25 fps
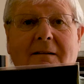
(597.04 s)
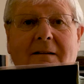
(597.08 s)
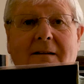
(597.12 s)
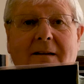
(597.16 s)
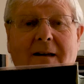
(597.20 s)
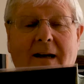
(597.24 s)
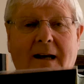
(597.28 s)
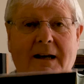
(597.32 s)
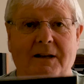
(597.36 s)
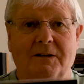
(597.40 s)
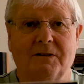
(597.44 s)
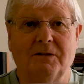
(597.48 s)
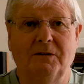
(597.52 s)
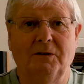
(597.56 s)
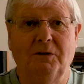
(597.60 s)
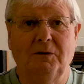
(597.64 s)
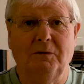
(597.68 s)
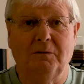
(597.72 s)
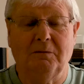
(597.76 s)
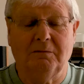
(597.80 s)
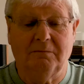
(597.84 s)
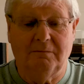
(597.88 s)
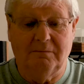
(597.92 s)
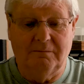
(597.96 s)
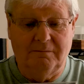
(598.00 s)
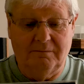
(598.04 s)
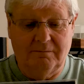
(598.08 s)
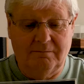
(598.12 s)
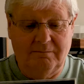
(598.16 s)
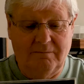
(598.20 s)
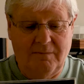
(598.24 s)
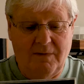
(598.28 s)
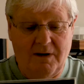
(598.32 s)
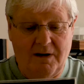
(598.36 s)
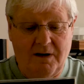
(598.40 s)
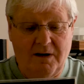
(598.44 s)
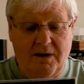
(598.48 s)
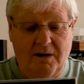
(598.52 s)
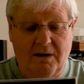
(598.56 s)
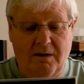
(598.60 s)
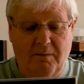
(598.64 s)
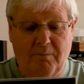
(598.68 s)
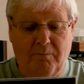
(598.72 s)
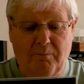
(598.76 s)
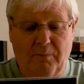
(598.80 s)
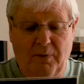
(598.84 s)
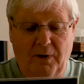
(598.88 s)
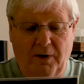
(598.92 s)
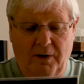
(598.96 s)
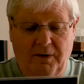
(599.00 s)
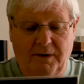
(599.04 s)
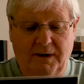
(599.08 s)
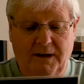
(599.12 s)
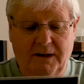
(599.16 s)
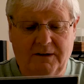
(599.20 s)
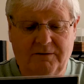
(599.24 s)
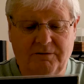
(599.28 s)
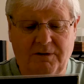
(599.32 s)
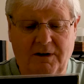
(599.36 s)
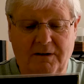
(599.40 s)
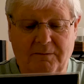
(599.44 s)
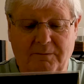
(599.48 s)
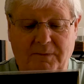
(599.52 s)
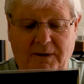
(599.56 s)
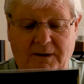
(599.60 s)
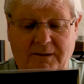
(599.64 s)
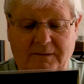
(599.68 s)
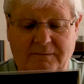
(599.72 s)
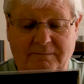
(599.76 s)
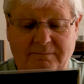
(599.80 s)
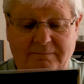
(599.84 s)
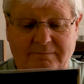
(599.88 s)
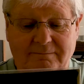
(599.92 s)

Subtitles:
guess who? Bernie Grundman.